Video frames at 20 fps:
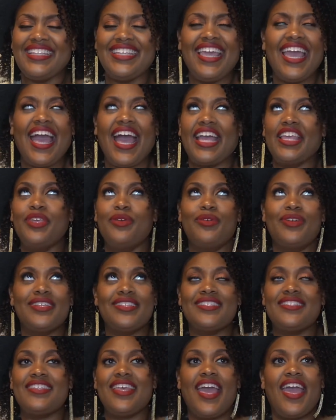Yeah, you
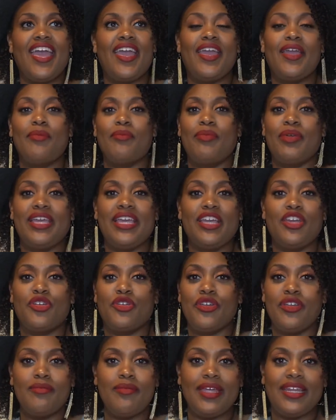could say being
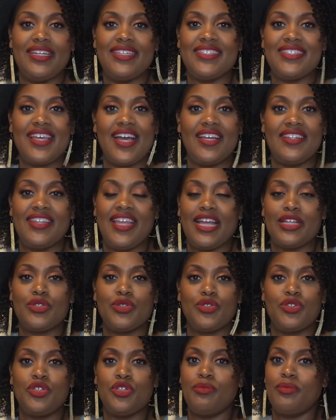cremated is
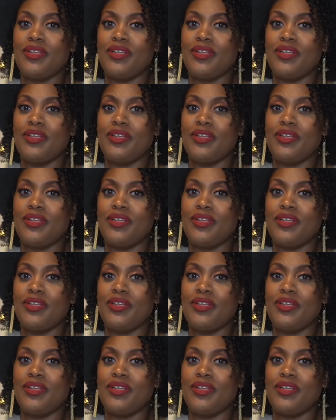unnatural too,